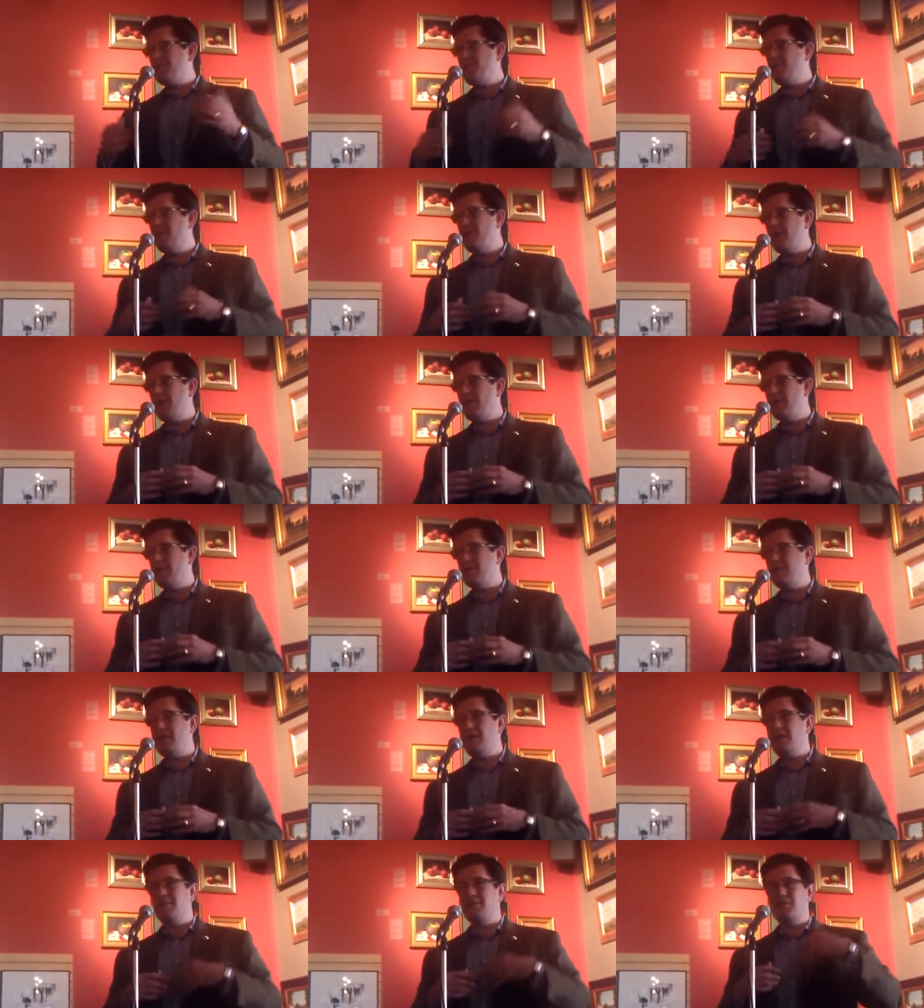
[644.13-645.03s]
community in the
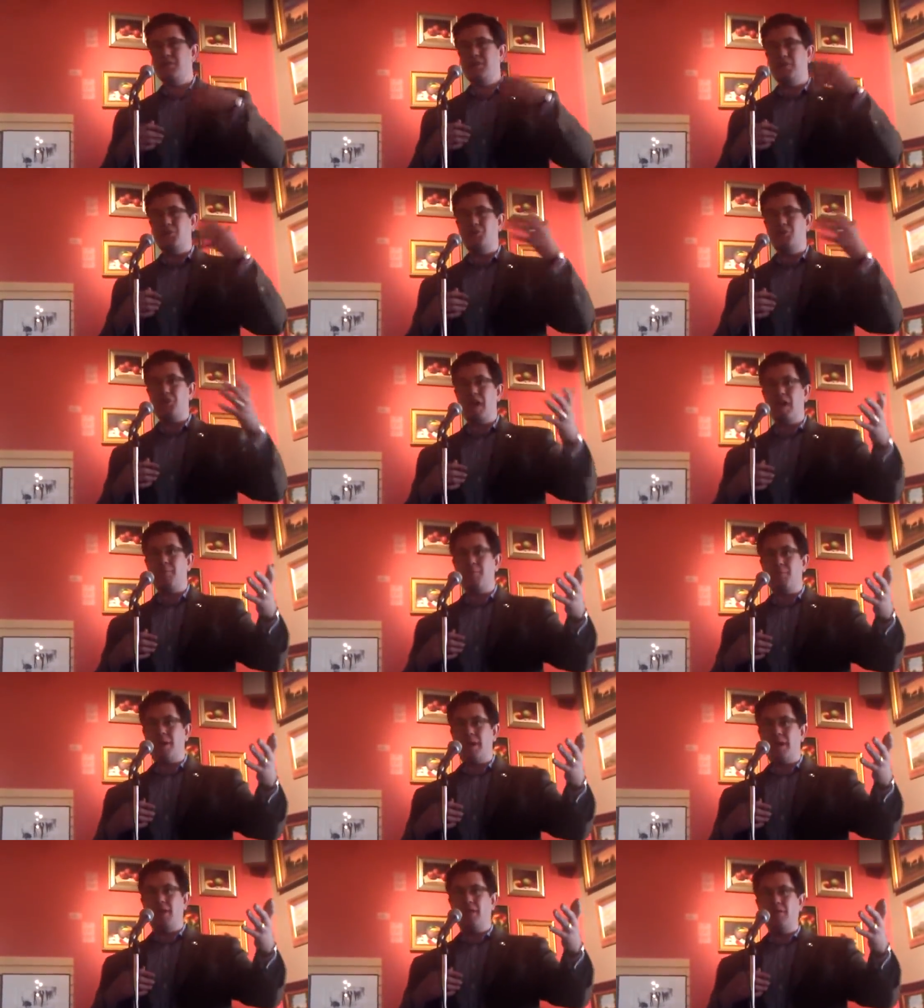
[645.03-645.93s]
state. It's
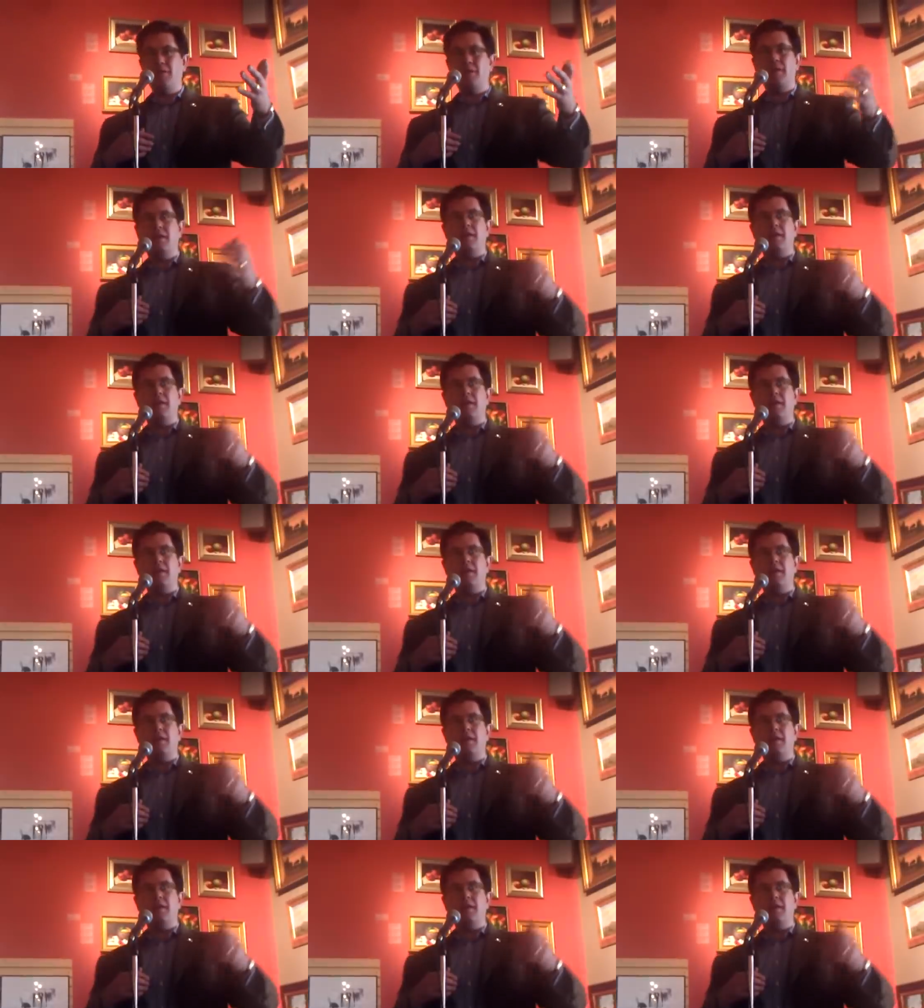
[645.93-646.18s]
Chaparral,